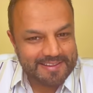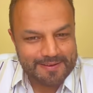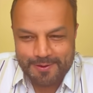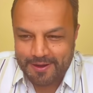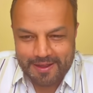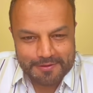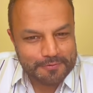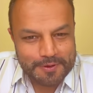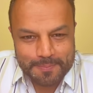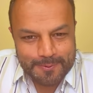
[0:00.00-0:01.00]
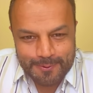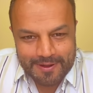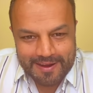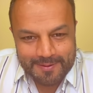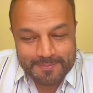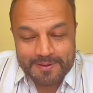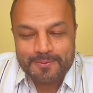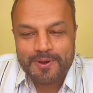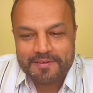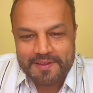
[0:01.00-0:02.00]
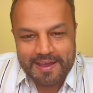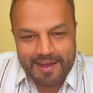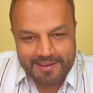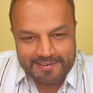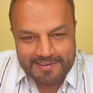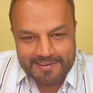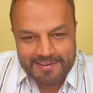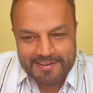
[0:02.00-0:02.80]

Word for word: They've not asked for a program. What have they asked?